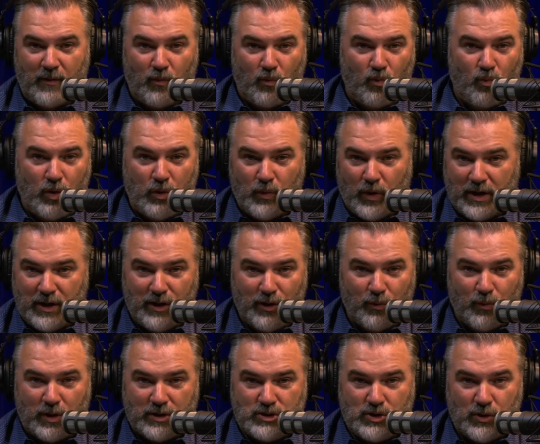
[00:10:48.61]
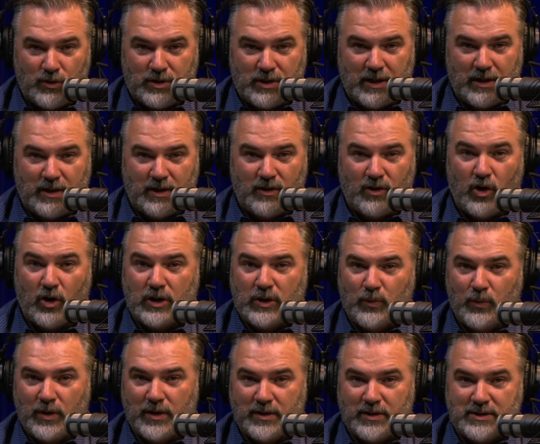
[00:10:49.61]
we want to hear what you're thinking. Are you
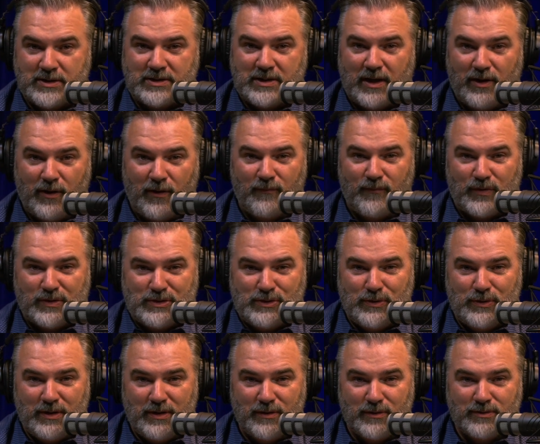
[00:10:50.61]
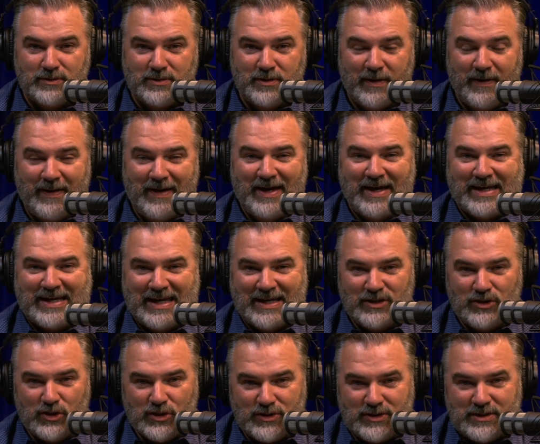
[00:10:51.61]
willing to stay home for 2 years? Can
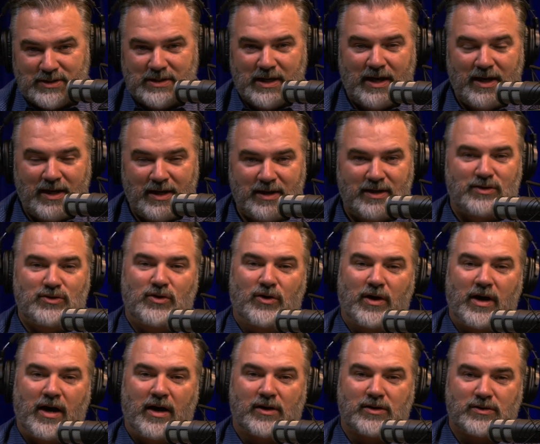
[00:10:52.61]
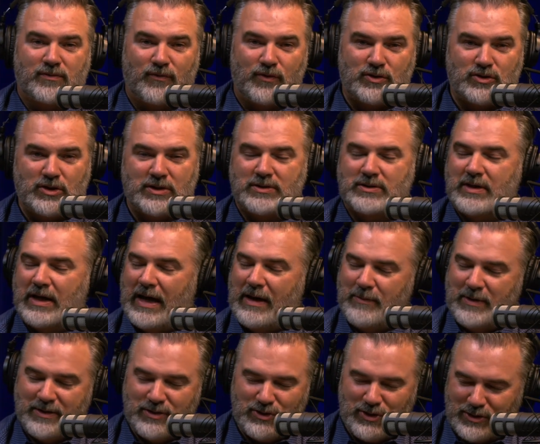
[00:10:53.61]
you stay in your house for just
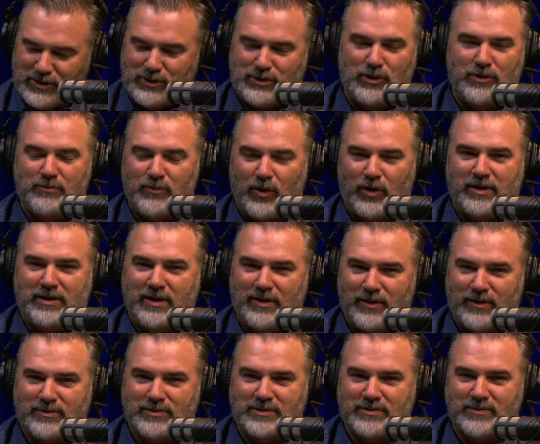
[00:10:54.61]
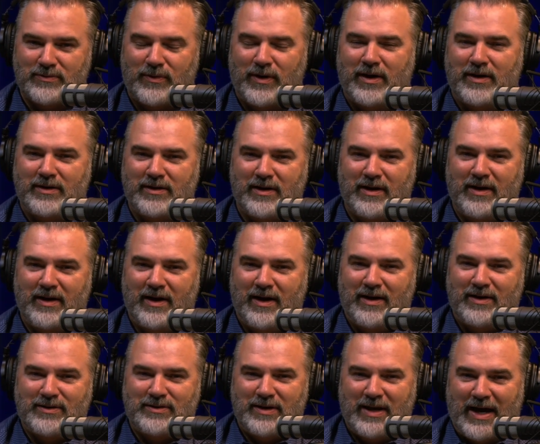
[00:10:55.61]
two more years, right?
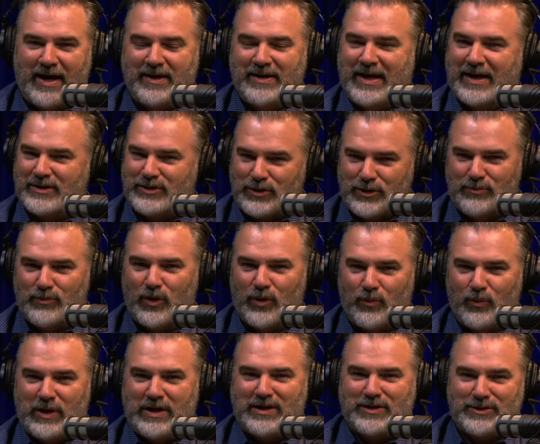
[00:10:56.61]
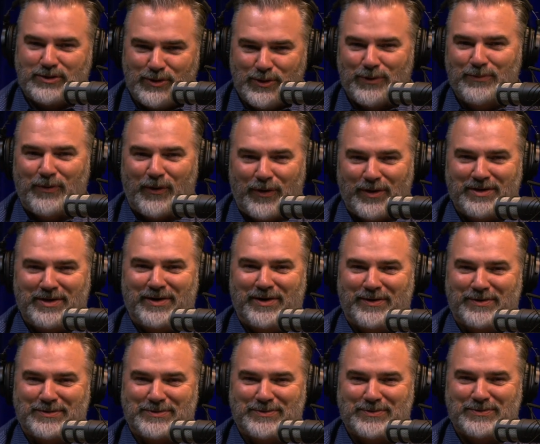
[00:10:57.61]
Not 2 more weeks, 2 more years,